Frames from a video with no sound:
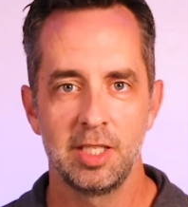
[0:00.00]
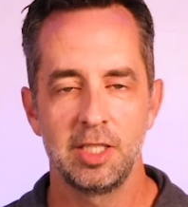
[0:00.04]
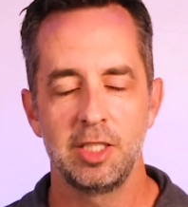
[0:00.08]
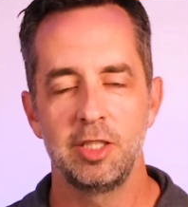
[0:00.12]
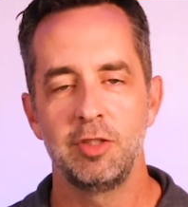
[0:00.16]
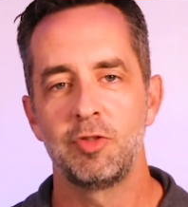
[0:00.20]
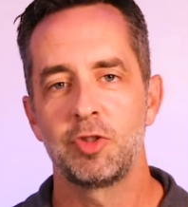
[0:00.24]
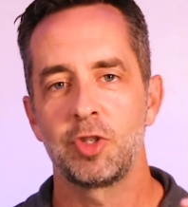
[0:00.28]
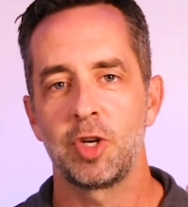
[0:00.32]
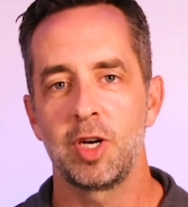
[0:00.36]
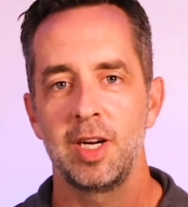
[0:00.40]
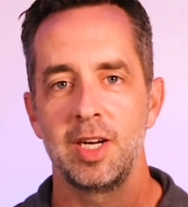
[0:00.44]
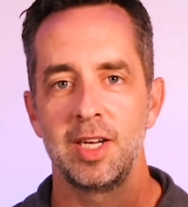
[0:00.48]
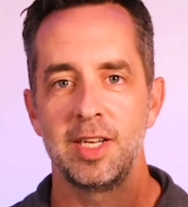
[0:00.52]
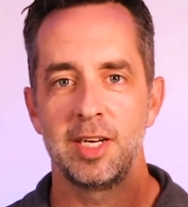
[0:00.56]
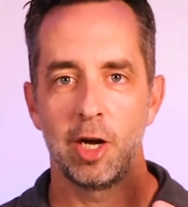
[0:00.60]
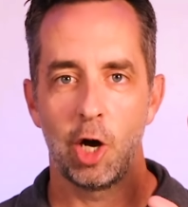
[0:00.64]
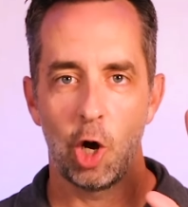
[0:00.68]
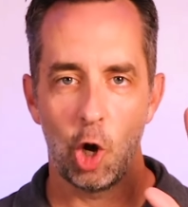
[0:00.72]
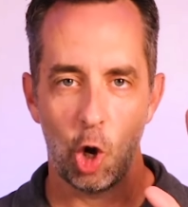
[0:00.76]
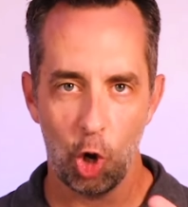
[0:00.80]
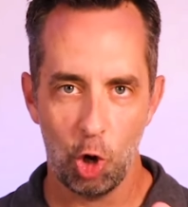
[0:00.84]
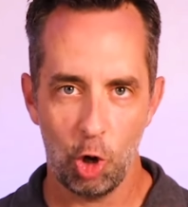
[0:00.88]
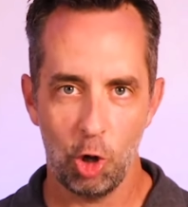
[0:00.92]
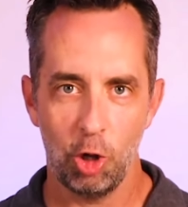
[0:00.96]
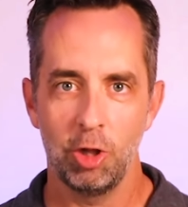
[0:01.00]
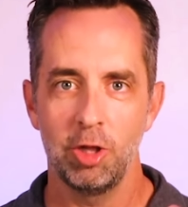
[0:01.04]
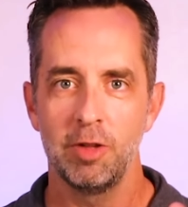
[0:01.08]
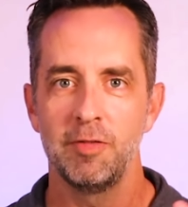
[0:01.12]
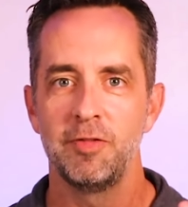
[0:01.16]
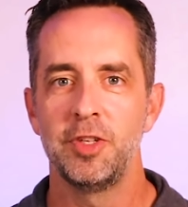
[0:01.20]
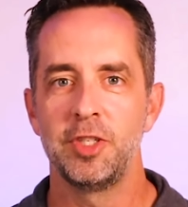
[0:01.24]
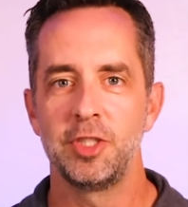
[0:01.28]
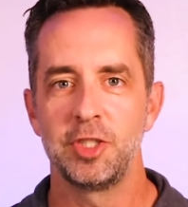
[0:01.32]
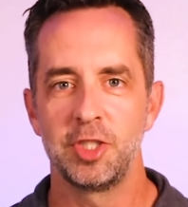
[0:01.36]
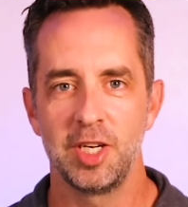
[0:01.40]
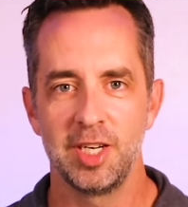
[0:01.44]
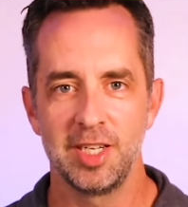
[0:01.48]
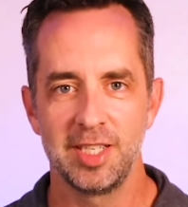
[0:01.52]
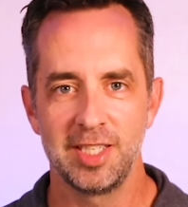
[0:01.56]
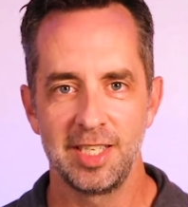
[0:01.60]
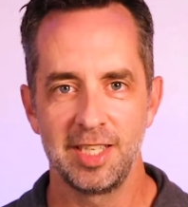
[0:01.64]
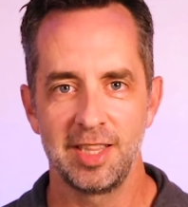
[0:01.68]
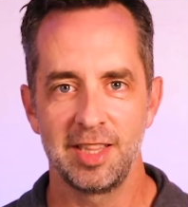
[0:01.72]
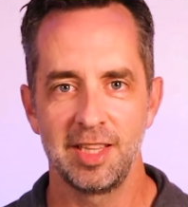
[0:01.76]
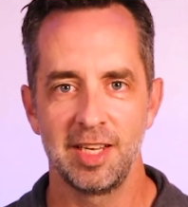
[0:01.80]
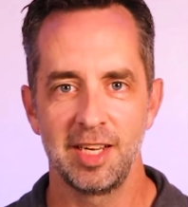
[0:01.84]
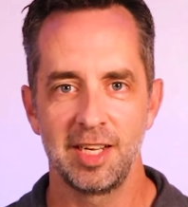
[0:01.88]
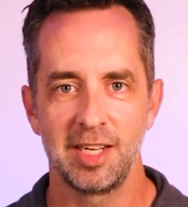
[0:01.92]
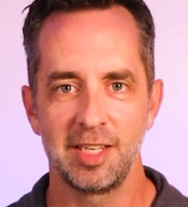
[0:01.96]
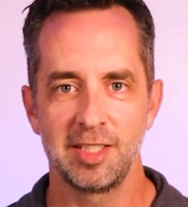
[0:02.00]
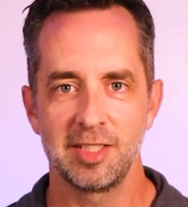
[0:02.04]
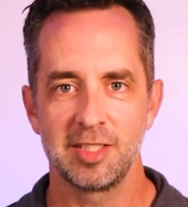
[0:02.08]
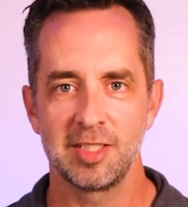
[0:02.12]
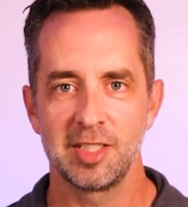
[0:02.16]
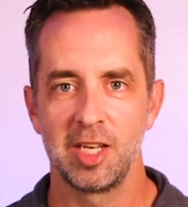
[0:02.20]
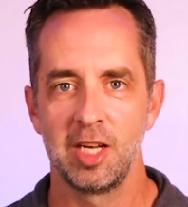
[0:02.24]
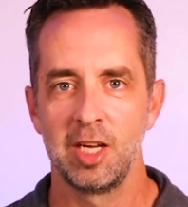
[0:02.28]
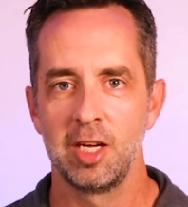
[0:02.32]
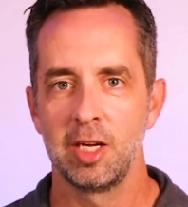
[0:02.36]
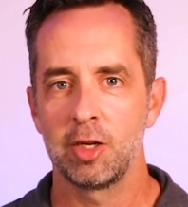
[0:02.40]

You tried all of the shiny things.